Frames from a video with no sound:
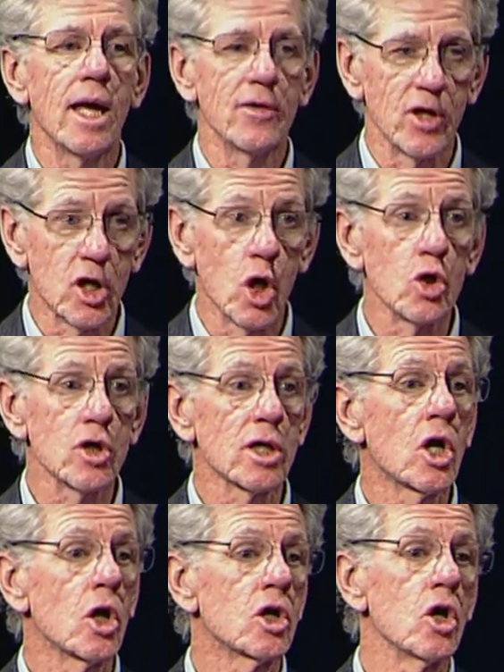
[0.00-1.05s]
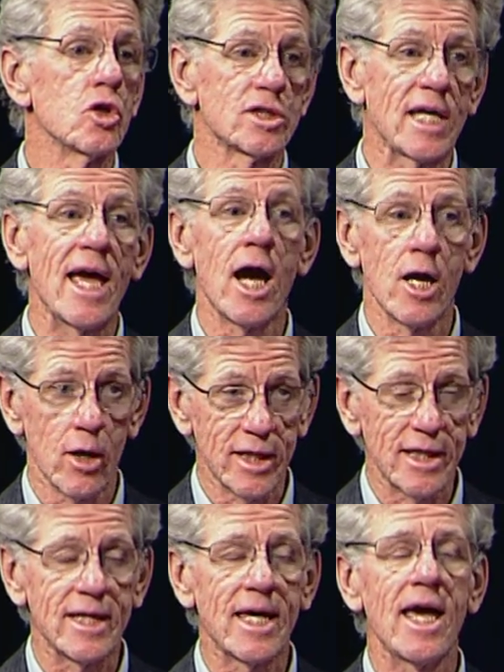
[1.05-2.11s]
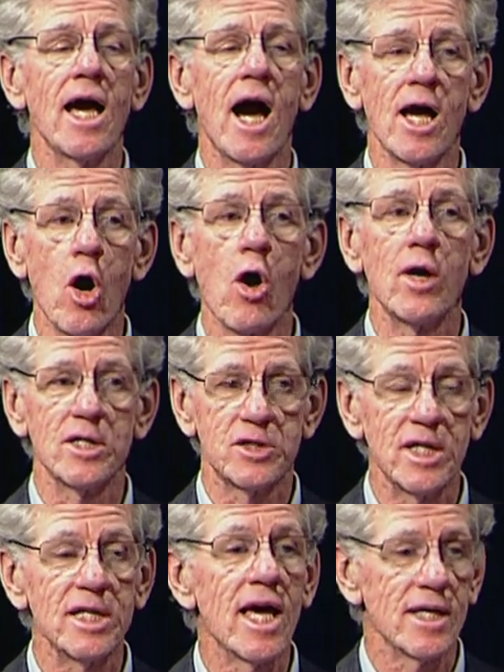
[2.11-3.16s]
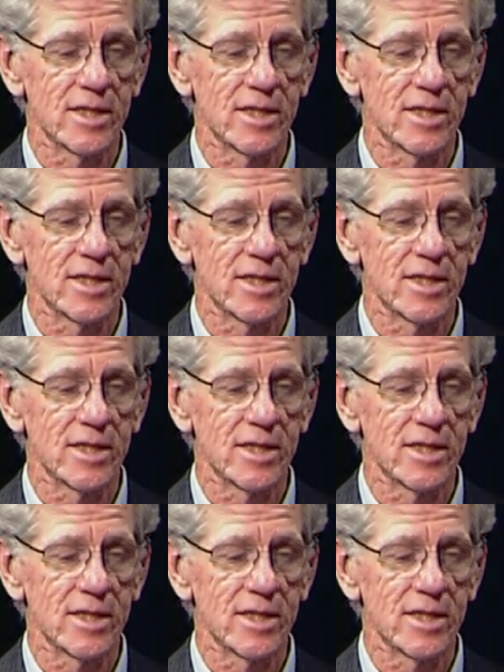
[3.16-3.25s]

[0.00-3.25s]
the Kirst, Kirst, yes.